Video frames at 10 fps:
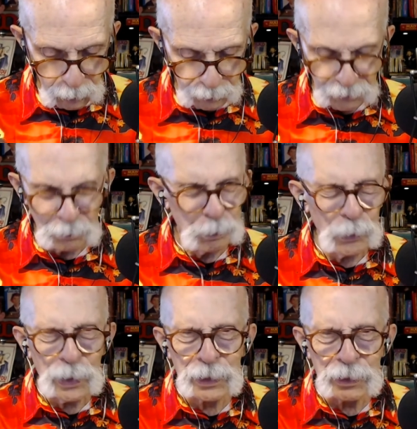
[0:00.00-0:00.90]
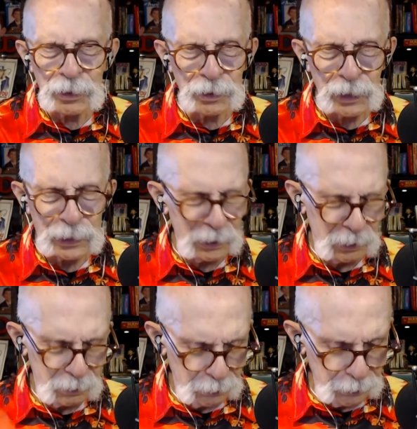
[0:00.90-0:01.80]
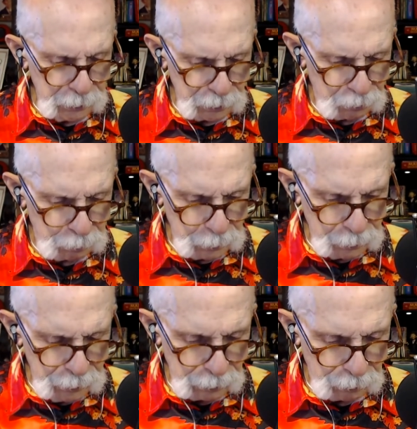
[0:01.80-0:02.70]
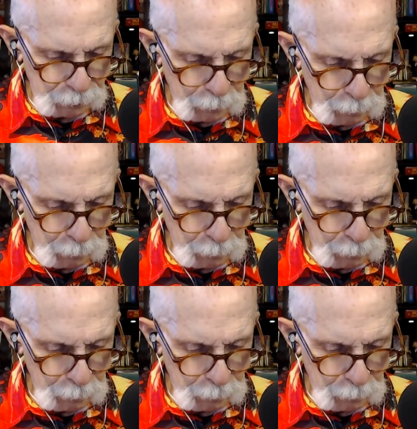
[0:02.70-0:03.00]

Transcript: see, boy, this is like a learning experience.